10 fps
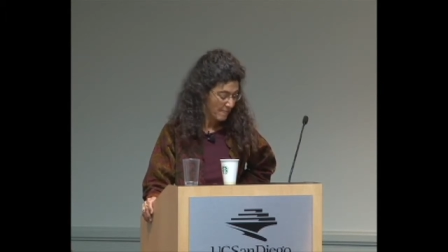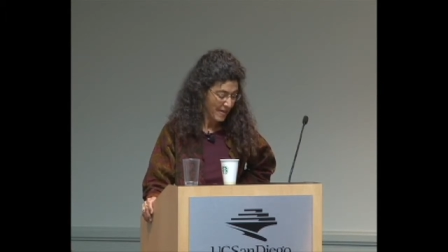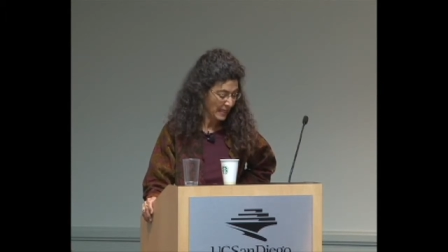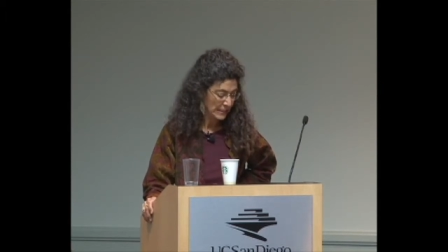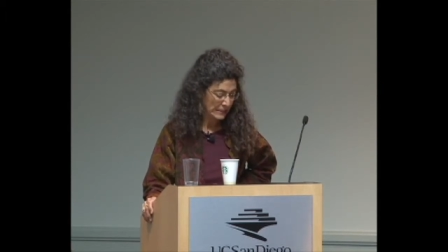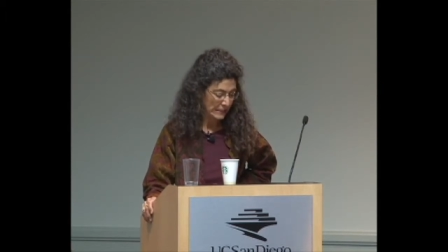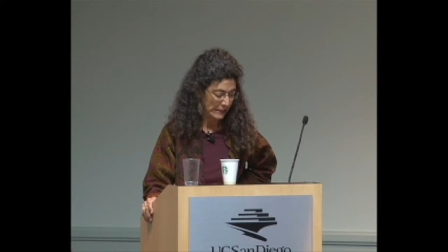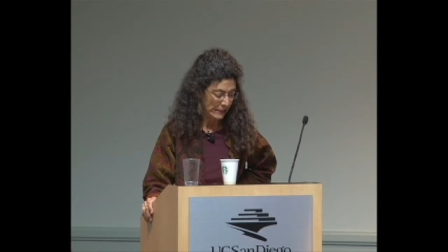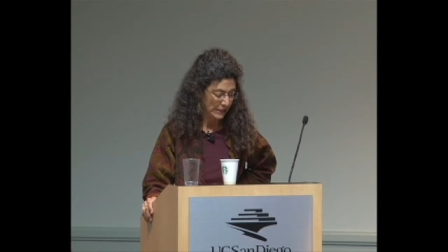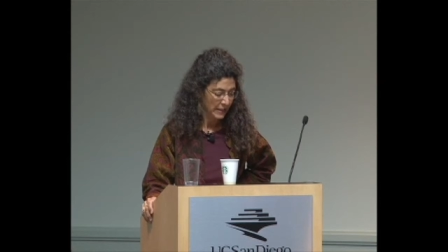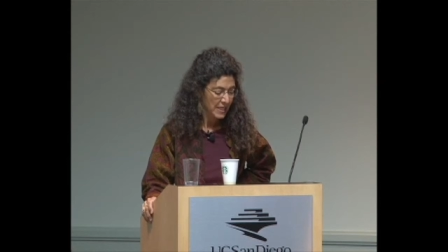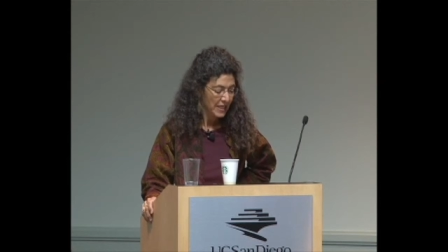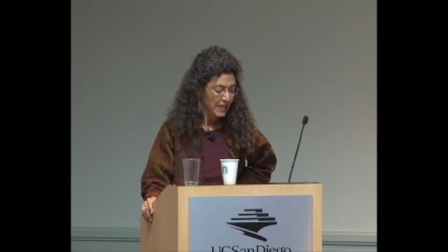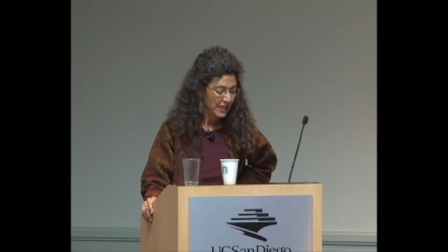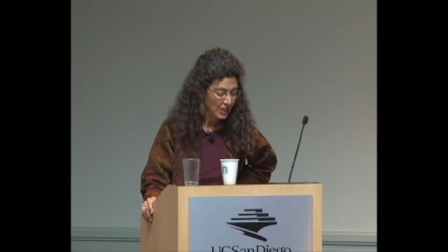magazine.
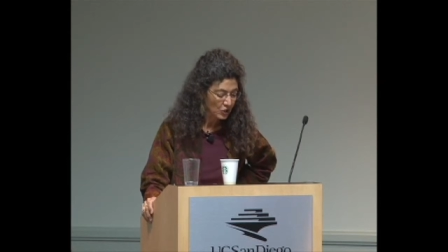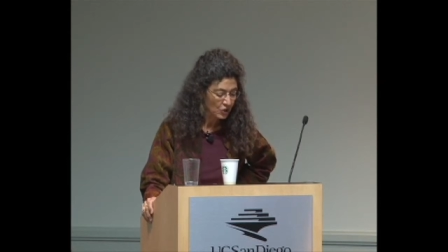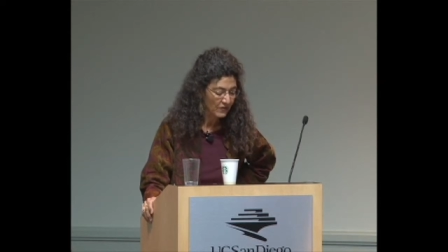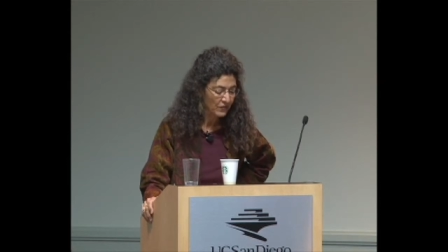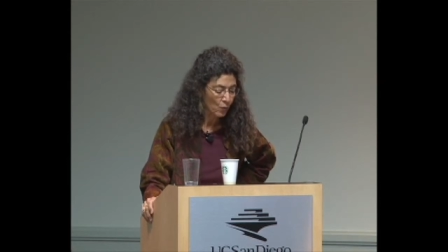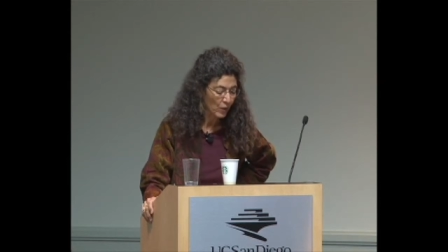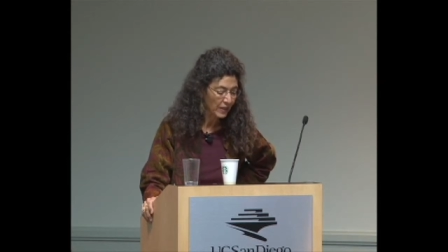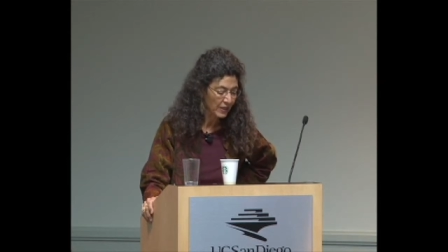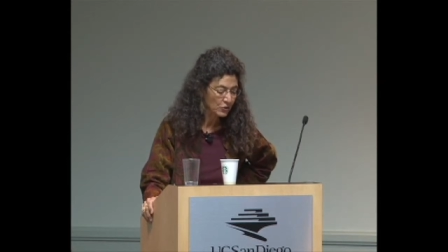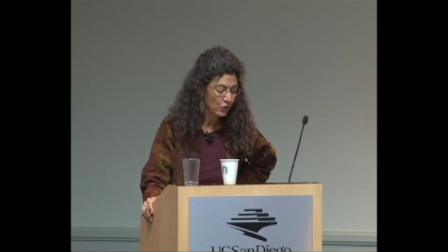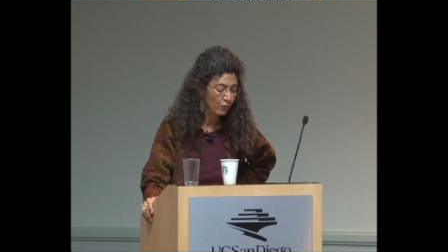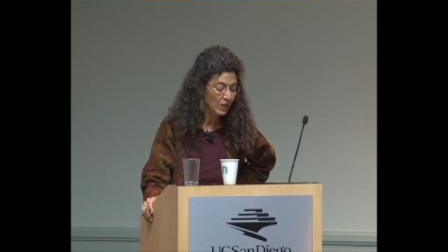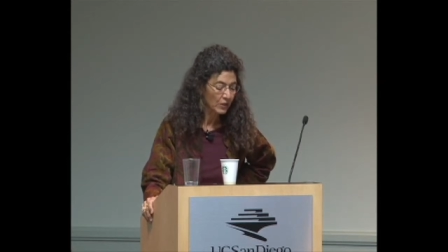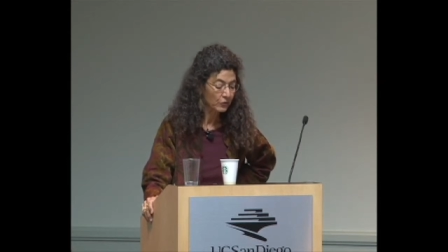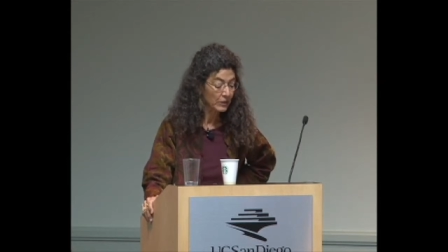Each of the
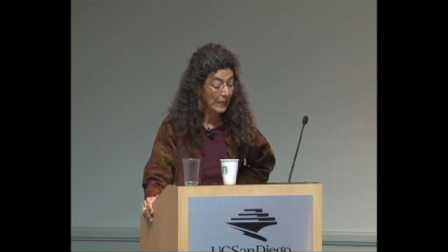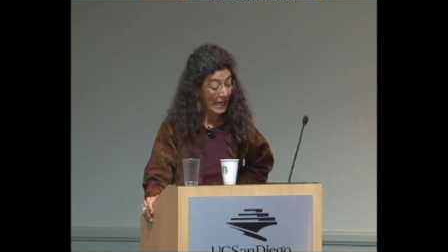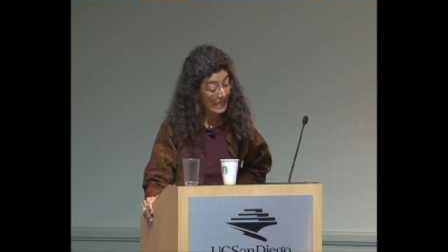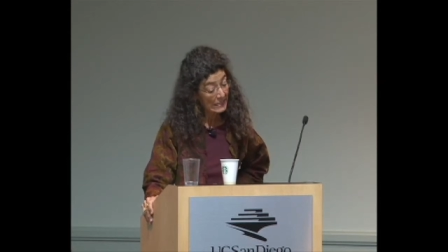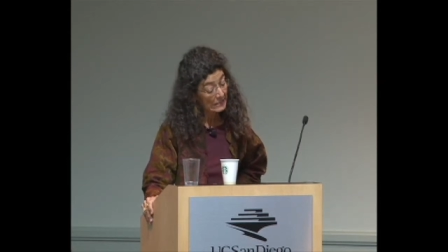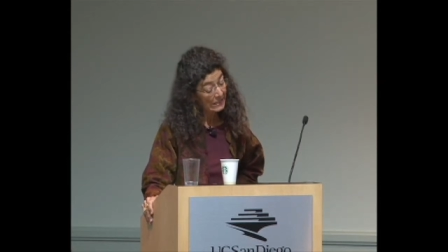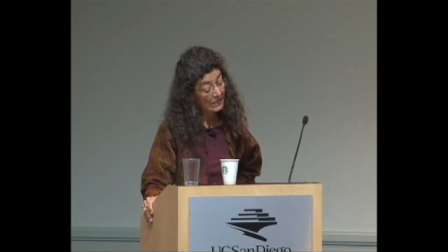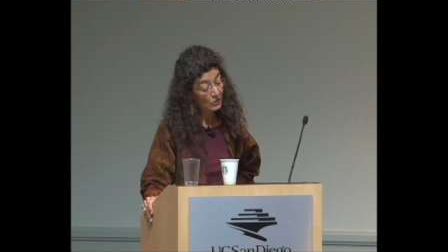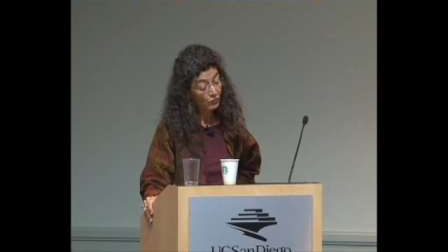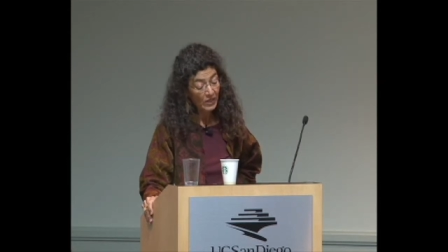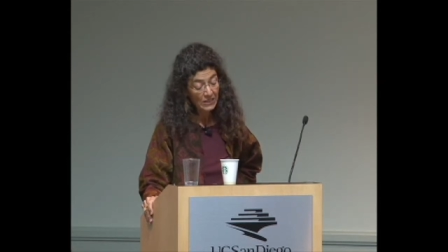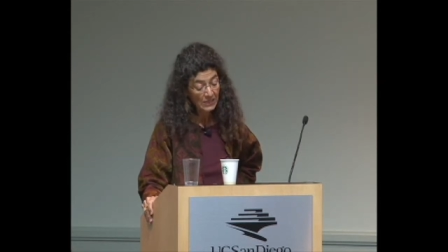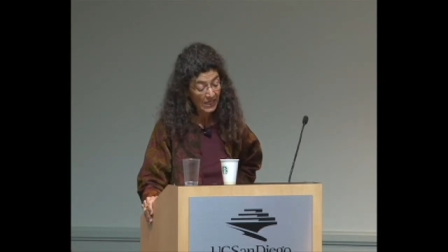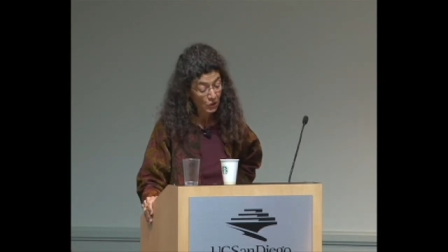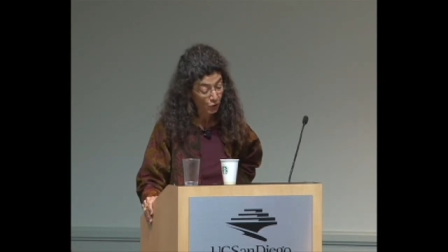1,318
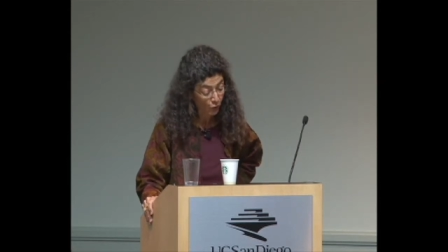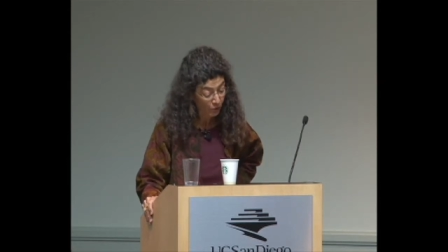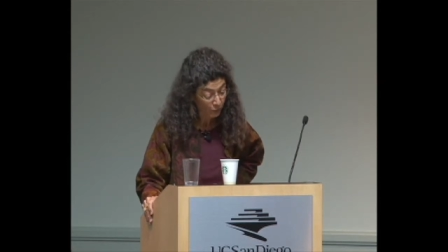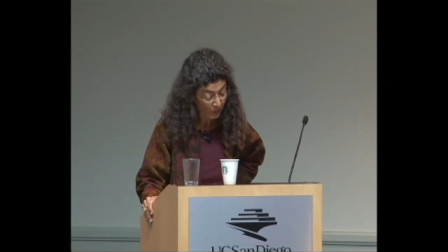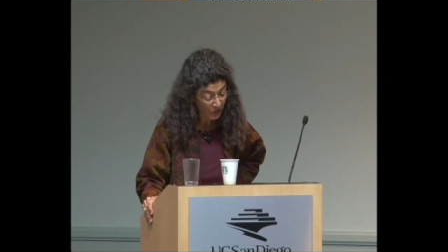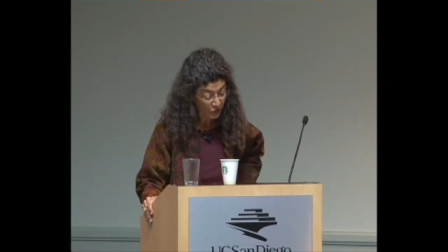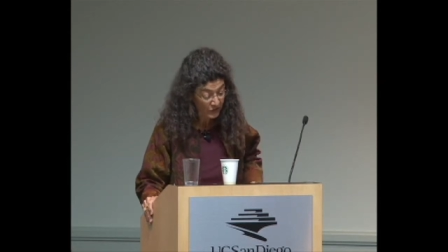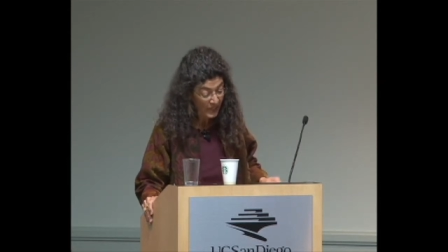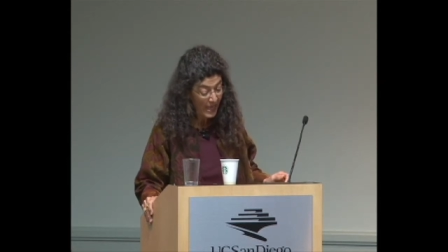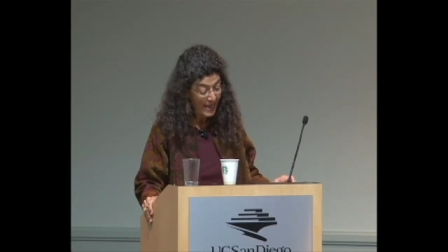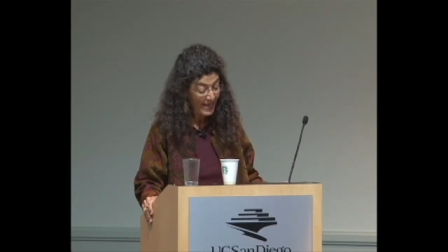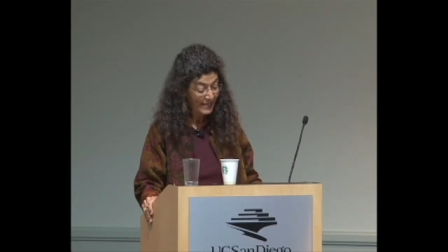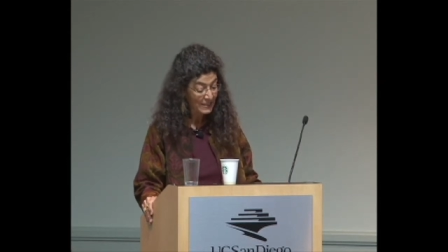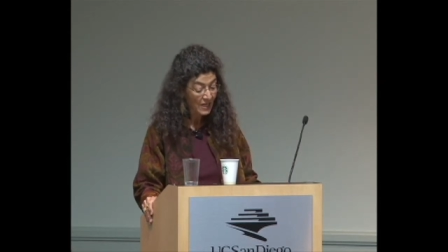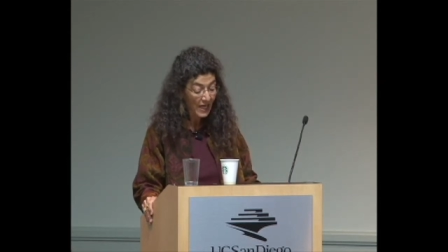transnational corporations
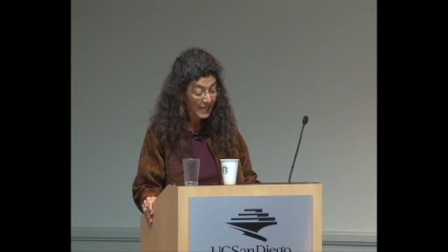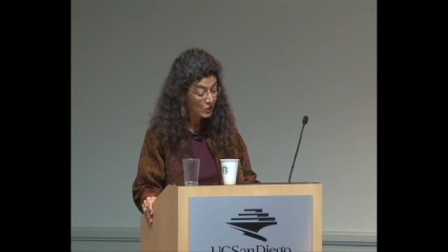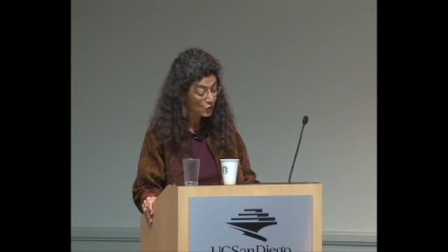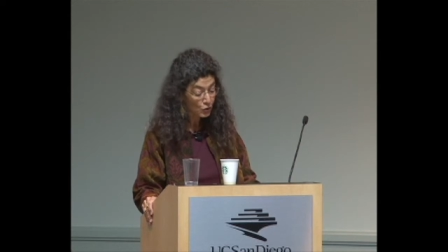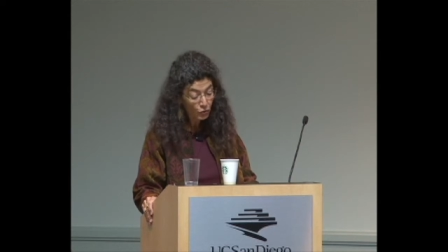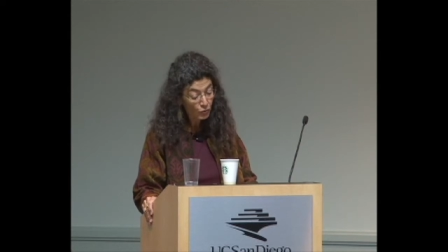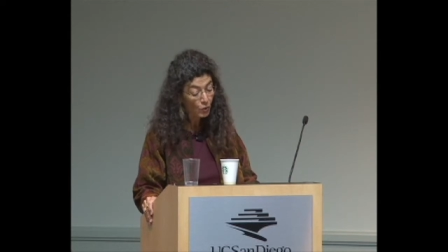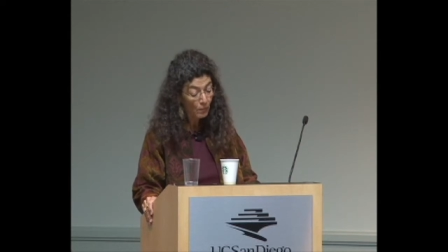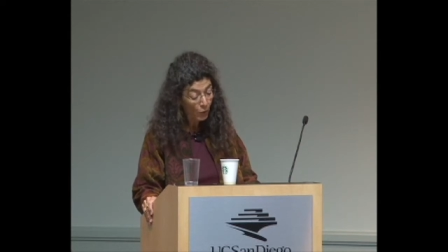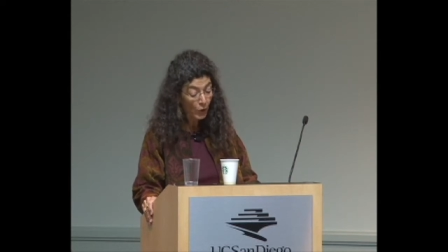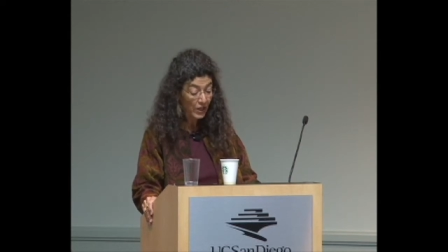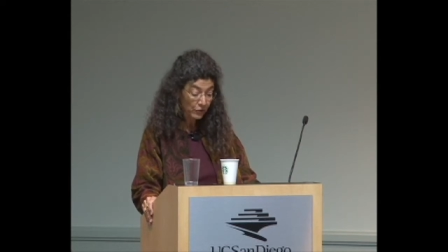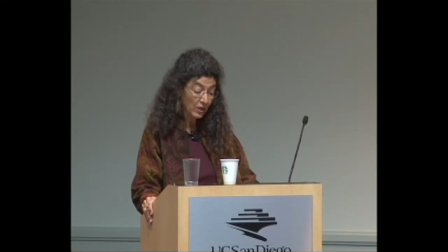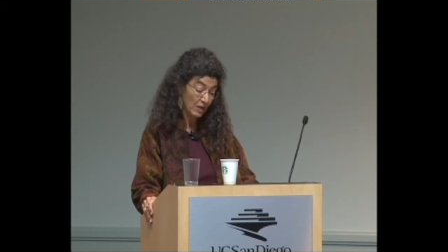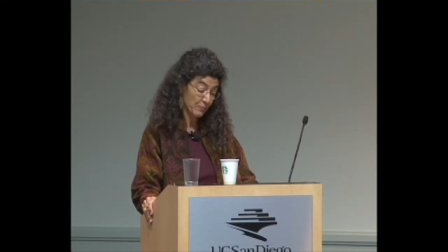had ties to 2 or more
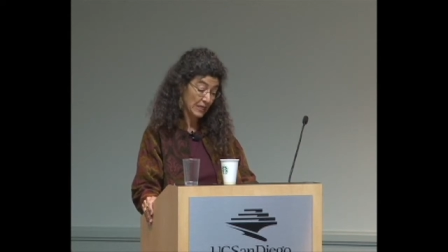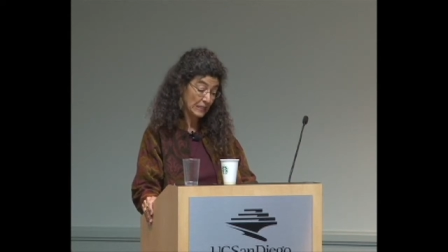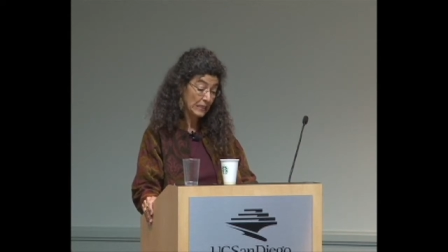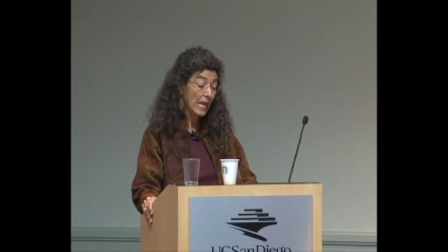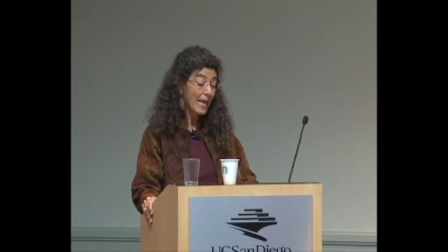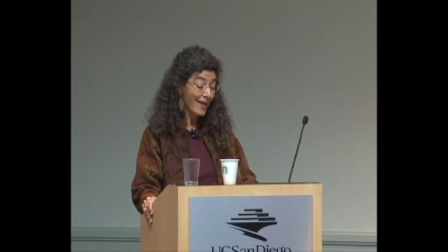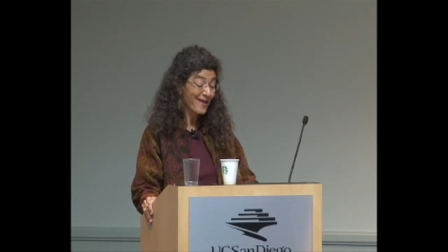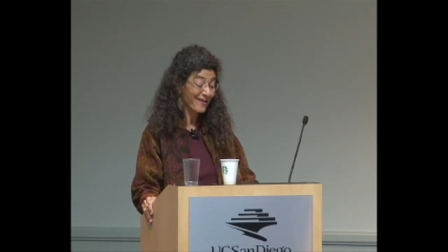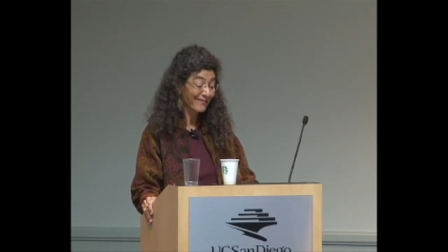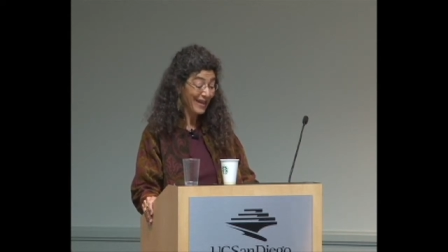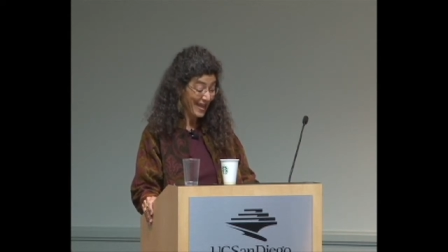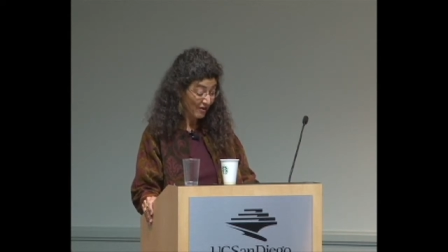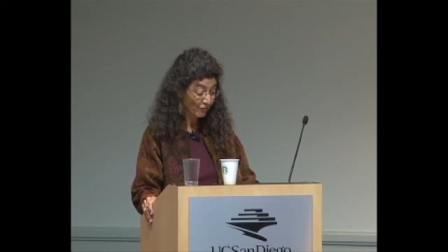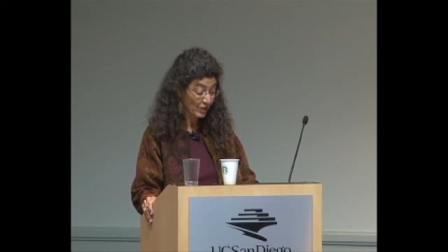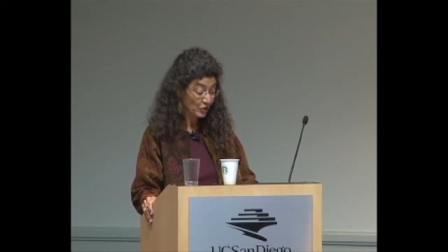other companies, and on
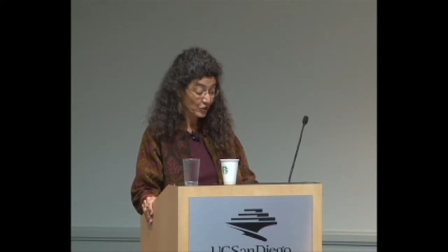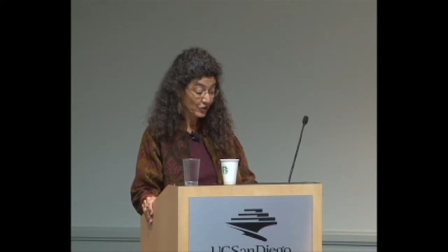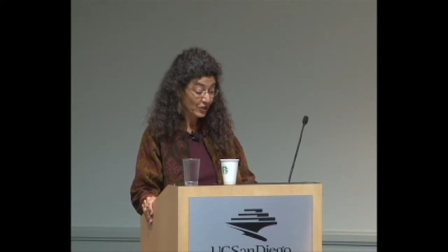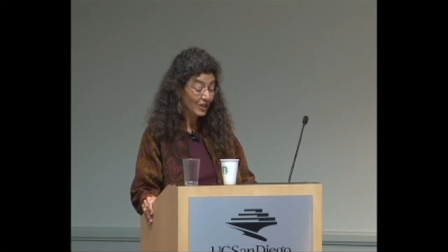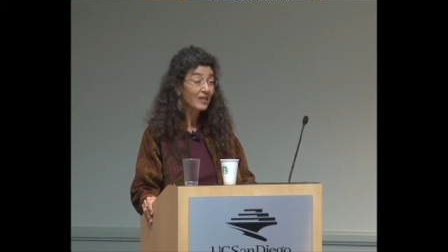average,